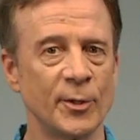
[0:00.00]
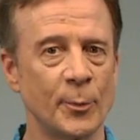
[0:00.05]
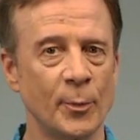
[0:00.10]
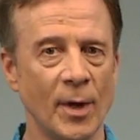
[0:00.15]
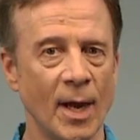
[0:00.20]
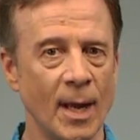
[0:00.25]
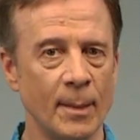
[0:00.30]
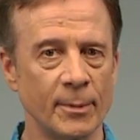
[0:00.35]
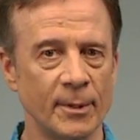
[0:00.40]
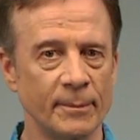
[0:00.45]
the
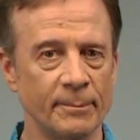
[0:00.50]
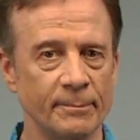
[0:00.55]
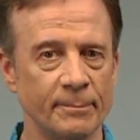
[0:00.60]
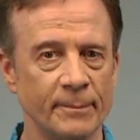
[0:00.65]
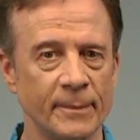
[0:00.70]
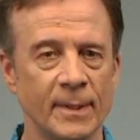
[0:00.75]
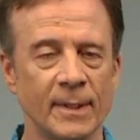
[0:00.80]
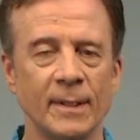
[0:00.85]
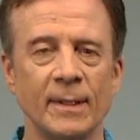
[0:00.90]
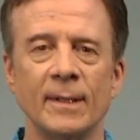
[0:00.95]
problem.
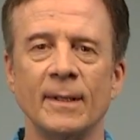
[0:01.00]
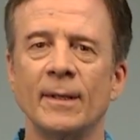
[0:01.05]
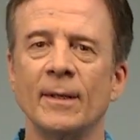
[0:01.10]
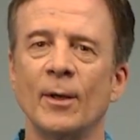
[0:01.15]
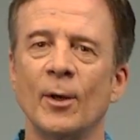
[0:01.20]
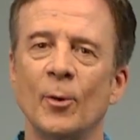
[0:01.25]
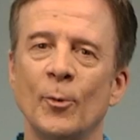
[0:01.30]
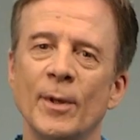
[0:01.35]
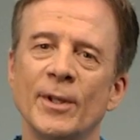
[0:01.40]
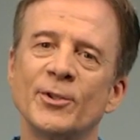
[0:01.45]

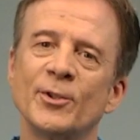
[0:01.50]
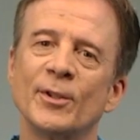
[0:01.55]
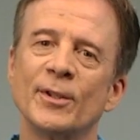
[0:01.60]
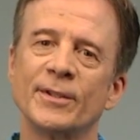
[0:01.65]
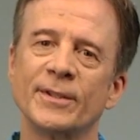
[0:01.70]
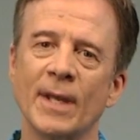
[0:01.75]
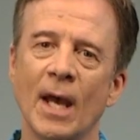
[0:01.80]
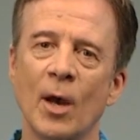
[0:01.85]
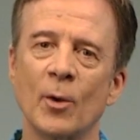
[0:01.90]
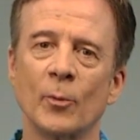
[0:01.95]
Original
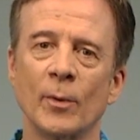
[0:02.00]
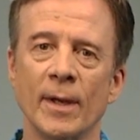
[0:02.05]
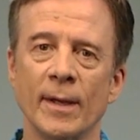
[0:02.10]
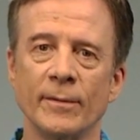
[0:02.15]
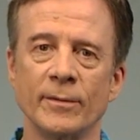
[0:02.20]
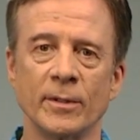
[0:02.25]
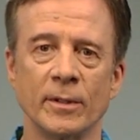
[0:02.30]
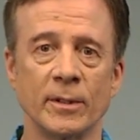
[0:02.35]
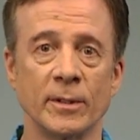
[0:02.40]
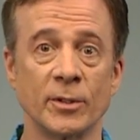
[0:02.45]
sound
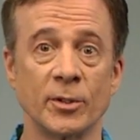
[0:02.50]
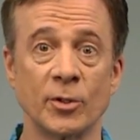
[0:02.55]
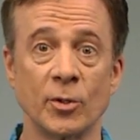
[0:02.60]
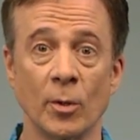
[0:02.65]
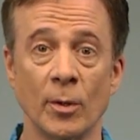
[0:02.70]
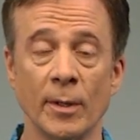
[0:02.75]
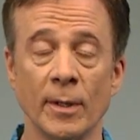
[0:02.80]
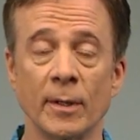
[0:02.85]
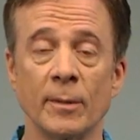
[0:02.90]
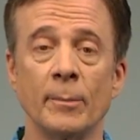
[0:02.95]
waves are
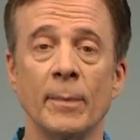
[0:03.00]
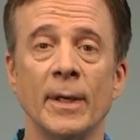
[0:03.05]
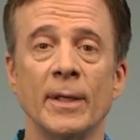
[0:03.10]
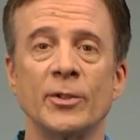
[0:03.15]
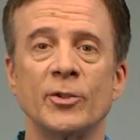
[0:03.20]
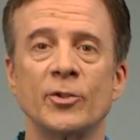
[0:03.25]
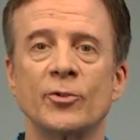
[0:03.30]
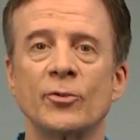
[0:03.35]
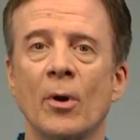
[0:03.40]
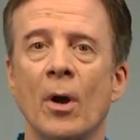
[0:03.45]
distorted by
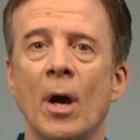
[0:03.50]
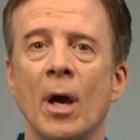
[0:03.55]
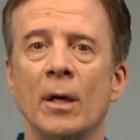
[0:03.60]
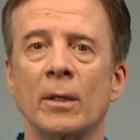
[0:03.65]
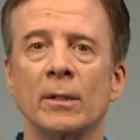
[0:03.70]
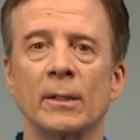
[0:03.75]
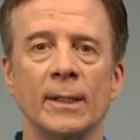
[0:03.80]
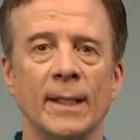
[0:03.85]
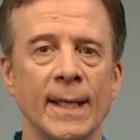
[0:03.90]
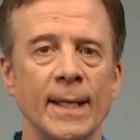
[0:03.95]
strong,
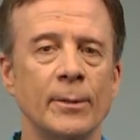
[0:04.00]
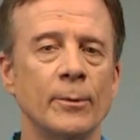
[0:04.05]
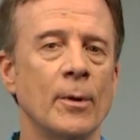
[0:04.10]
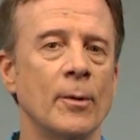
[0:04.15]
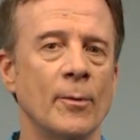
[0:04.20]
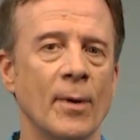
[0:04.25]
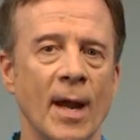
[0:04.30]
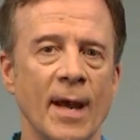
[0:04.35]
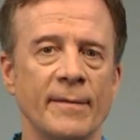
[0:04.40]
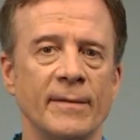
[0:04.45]
later
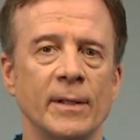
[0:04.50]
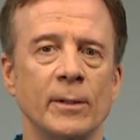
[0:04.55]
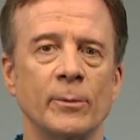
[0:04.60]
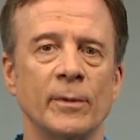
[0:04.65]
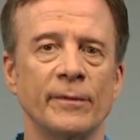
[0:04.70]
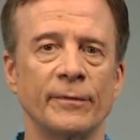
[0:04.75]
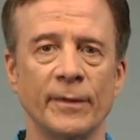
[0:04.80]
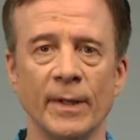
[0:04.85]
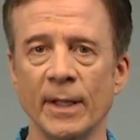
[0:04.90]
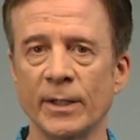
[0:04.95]
arriving
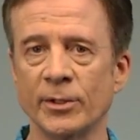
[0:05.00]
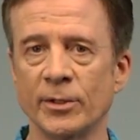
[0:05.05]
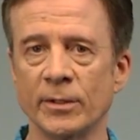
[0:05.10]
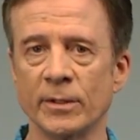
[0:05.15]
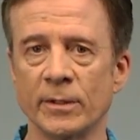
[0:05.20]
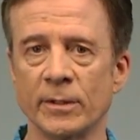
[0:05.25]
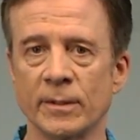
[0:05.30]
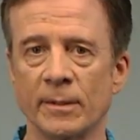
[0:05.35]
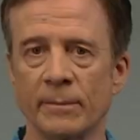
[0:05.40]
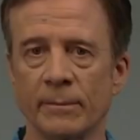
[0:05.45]

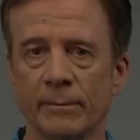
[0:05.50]
reflections.